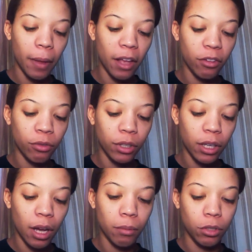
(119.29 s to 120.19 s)
It's
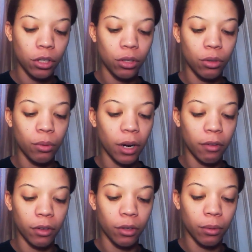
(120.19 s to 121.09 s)
really up to you,
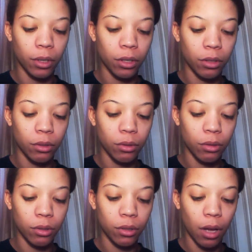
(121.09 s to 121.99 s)
whatever you want to
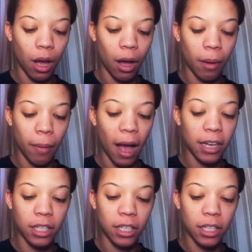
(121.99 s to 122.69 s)
use. I